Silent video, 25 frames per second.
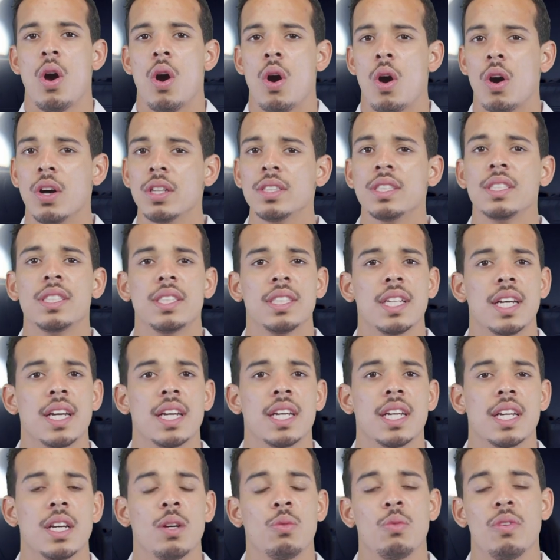On
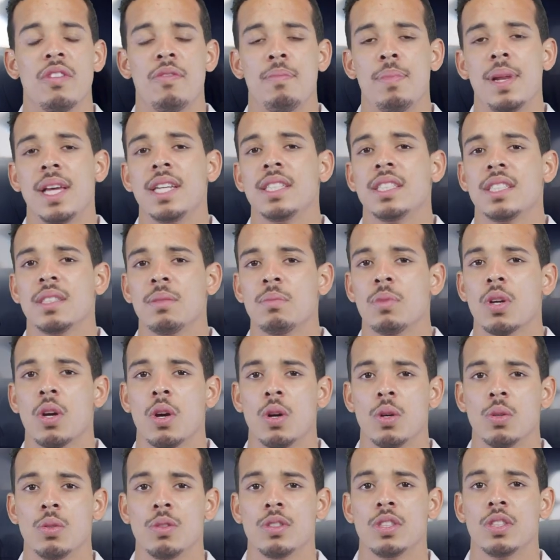circuit, we've placed some
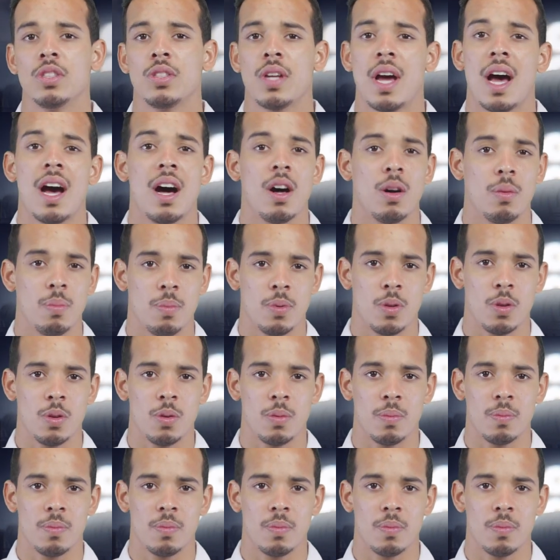cones to help you.